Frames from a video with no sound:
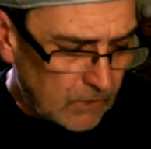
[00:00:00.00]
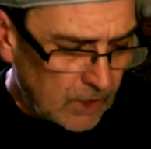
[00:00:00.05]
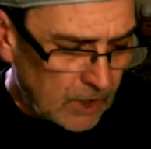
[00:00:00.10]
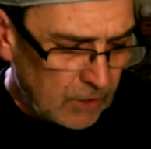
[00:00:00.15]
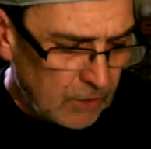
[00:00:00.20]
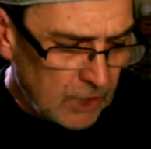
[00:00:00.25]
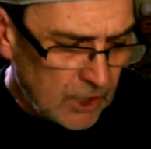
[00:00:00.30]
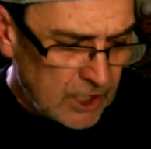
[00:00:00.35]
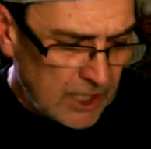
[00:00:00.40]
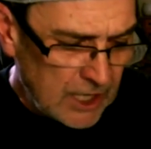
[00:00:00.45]

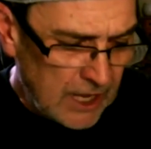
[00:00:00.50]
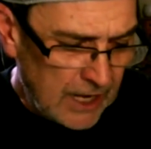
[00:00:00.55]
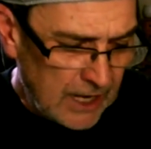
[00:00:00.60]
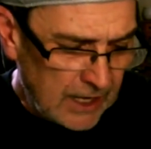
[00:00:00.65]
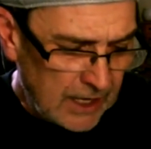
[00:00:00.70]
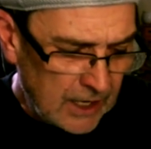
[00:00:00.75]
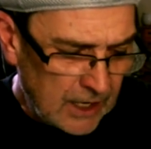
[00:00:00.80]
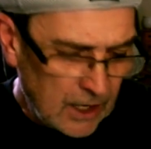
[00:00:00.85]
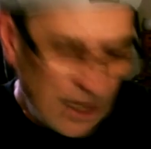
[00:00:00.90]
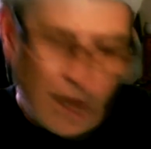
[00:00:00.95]

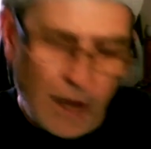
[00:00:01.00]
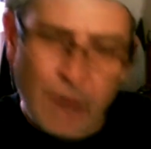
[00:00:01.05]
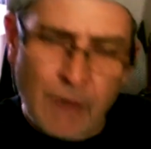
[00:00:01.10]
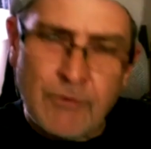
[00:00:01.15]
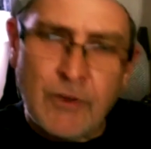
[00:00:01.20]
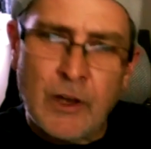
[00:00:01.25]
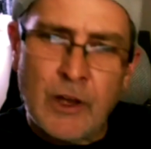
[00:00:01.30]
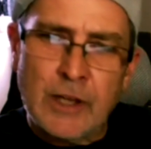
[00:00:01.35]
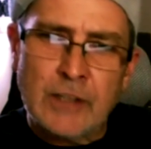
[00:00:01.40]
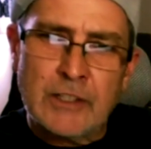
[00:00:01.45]
originality, I
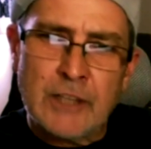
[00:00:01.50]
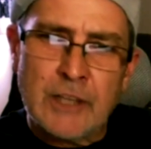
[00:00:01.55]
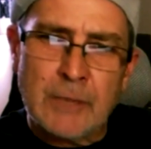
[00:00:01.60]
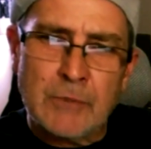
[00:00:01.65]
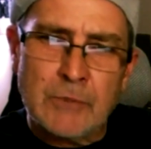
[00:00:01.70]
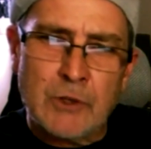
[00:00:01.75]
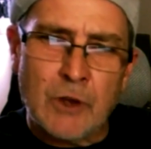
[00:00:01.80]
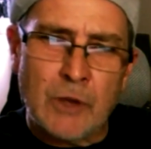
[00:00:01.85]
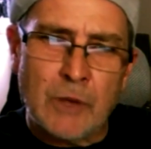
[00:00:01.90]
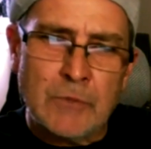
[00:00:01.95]
find
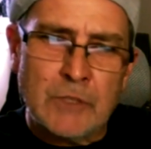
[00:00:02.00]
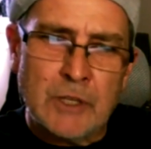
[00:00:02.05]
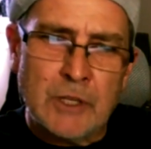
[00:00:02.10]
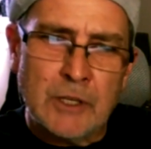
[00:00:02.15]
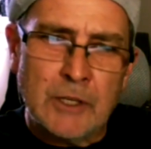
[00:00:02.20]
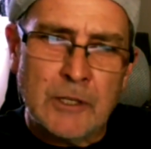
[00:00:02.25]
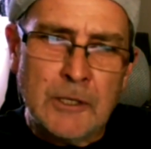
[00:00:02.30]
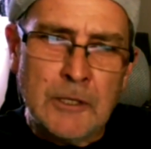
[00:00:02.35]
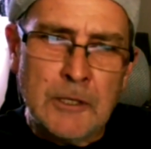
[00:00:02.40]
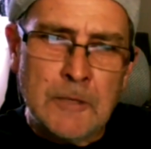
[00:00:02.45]
sometimes
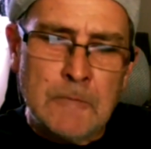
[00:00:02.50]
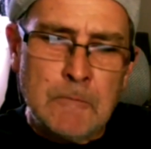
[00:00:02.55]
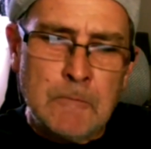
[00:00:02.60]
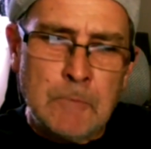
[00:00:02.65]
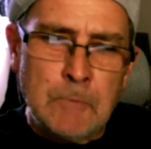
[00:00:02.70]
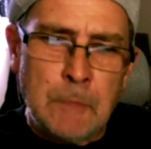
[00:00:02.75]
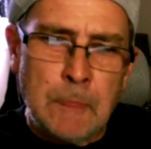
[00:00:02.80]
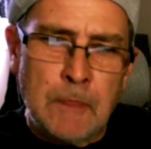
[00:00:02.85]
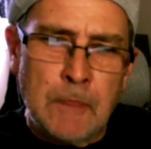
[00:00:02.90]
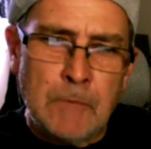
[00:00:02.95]
that
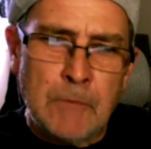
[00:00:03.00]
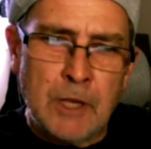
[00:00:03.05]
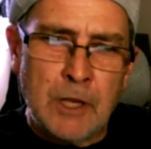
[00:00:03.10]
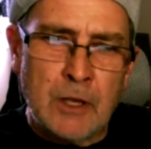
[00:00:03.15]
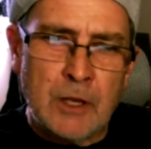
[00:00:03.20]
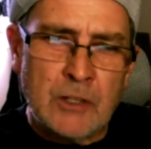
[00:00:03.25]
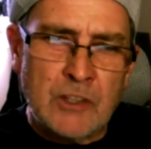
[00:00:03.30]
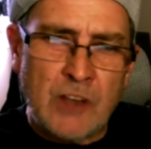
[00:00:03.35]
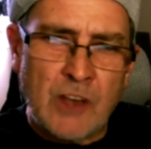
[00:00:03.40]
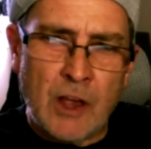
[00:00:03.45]

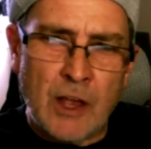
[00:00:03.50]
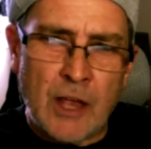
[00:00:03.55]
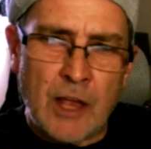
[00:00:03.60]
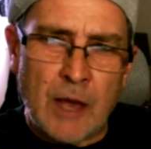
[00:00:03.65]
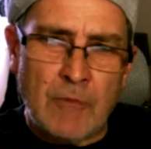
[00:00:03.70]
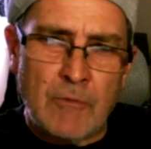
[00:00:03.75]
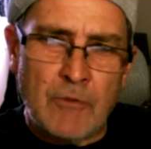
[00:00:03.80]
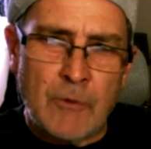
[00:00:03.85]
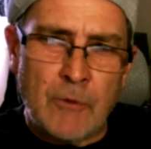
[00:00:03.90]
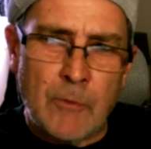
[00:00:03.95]
because I
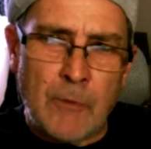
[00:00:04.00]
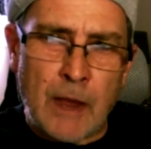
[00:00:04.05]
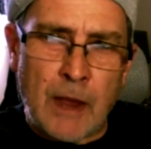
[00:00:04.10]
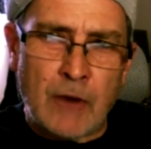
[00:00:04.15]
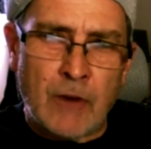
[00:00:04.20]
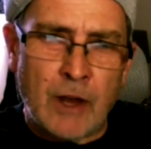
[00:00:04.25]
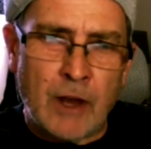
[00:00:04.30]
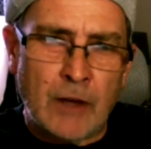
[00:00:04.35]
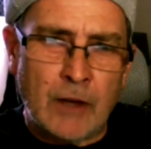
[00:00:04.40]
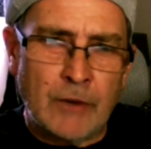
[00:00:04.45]
come from a
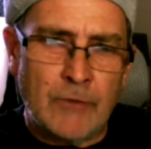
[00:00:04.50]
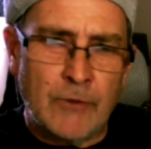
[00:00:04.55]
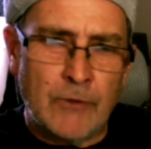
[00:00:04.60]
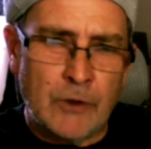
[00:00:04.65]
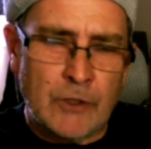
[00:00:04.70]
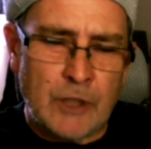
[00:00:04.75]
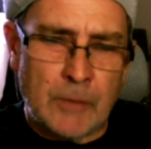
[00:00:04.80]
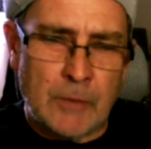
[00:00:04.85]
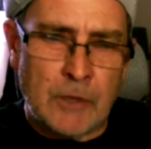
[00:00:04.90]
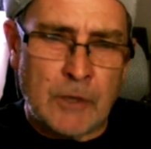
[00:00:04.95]
background of
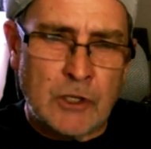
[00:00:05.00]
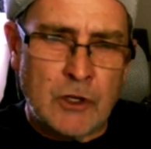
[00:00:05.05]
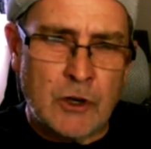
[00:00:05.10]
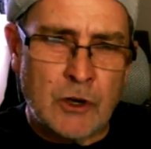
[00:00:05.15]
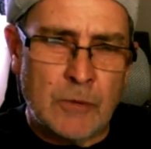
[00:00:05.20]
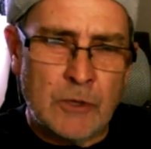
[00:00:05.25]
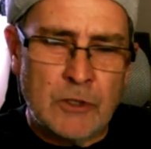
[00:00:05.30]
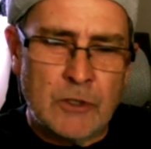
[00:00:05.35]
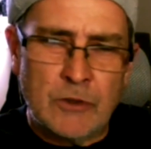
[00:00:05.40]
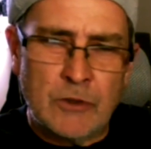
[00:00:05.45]
not so much
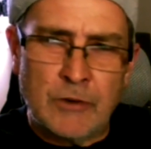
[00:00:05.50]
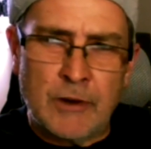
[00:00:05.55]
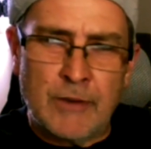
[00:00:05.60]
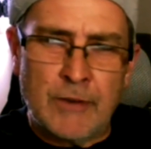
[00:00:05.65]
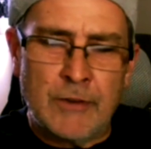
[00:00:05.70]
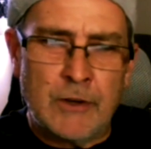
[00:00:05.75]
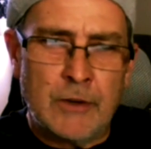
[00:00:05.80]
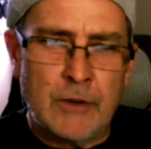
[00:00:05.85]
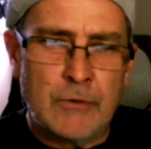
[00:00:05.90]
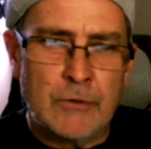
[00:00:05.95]
comics or
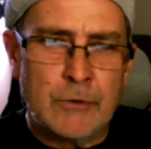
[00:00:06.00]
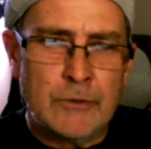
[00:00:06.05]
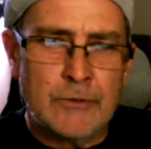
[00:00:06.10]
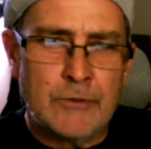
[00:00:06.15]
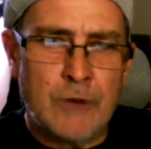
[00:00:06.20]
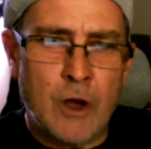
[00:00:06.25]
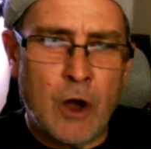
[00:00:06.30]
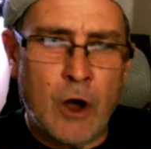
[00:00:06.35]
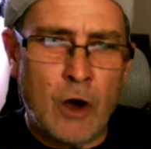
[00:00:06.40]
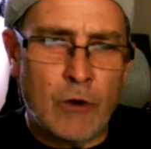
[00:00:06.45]
graphic novels
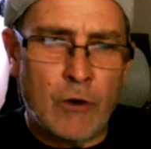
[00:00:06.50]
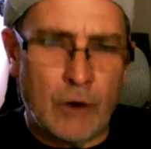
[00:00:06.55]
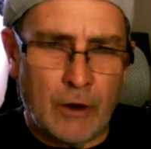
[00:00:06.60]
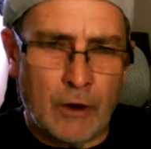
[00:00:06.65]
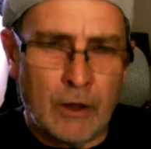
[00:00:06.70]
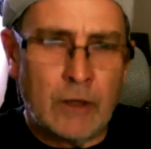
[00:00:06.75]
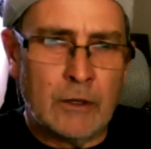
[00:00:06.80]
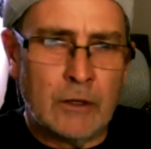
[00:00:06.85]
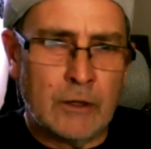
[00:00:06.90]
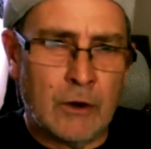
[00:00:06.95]
of
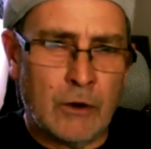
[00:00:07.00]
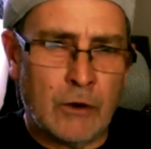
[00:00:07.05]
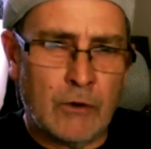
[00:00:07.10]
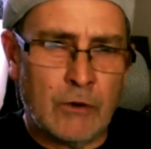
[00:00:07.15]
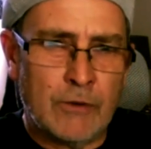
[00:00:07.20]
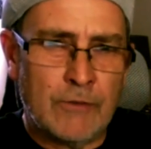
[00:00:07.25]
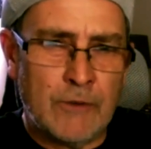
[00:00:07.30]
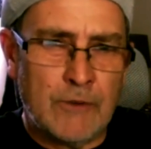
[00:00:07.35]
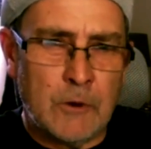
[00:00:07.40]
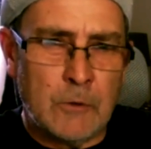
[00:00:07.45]
horror and
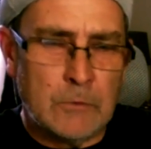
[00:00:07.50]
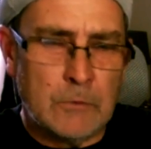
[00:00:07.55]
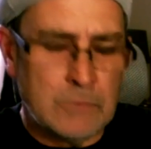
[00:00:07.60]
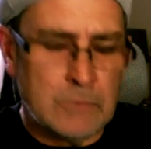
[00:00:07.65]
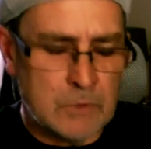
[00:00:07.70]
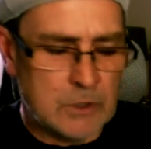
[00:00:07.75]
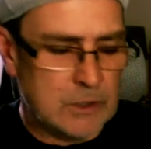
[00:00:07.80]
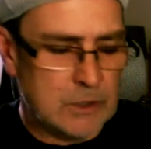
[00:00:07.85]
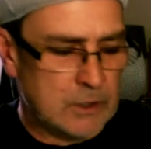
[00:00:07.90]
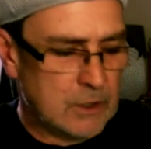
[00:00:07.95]
horror
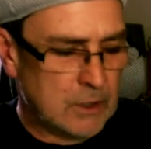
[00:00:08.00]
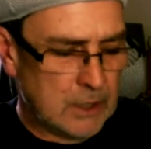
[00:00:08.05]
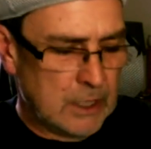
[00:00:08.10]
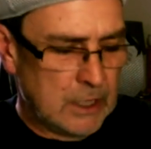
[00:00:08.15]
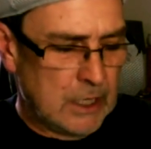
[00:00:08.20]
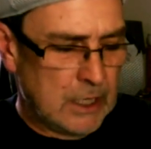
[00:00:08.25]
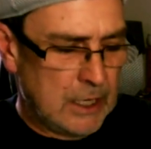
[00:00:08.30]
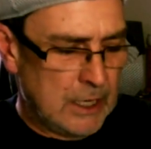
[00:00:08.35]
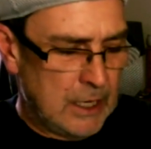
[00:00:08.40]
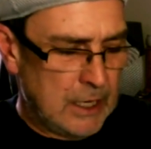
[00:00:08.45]
films. Yeah.
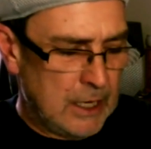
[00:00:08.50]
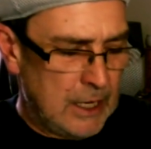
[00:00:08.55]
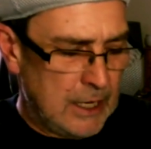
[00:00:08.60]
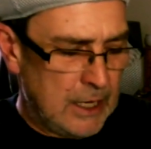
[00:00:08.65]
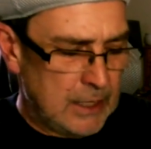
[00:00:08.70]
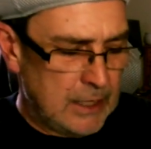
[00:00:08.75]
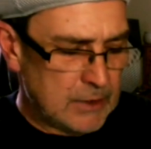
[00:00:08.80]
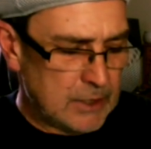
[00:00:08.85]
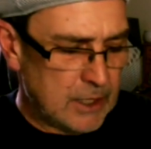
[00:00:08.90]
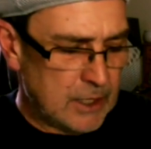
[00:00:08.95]
Yeah.
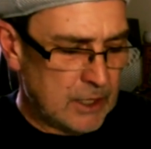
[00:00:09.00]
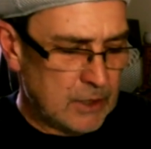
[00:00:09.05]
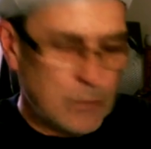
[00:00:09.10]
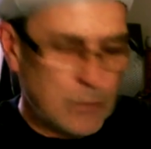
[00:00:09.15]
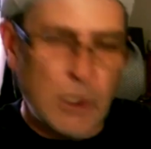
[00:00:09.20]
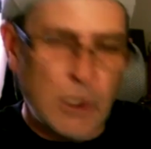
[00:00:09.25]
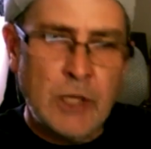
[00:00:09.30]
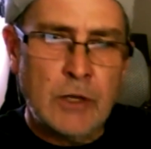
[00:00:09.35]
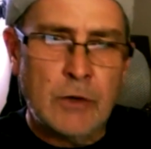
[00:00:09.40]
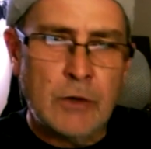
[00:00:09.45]
Is, is
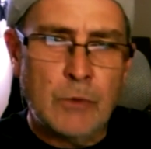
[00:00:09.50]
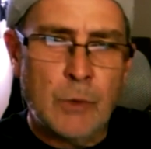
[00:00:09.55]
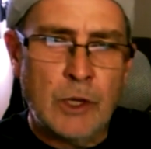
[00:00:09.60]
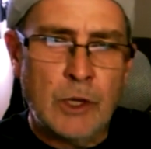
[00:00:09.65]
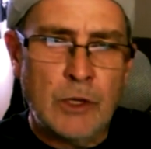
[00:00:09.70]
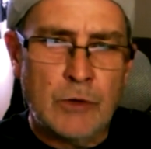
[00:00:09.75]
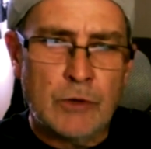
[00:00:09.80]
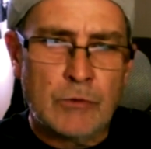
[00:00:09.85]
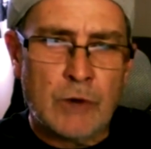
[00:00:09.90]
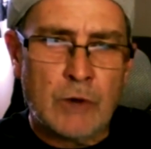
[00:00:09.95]
when you
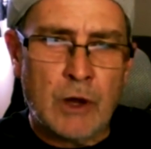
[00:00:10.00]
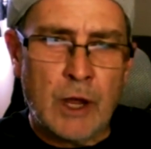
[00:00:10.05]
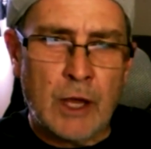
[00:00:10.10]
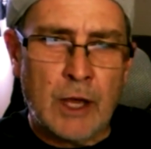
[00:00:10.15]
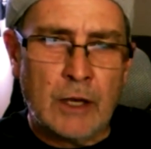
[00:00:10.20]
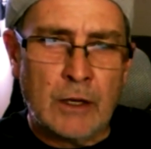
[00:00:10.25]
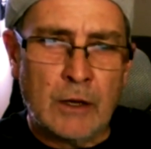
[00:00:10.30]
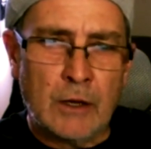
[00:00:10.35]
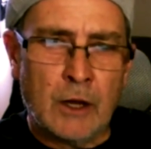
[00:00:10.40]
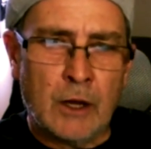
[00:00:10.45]
when you're
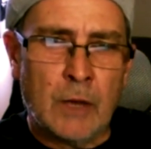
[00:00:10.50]
writing, and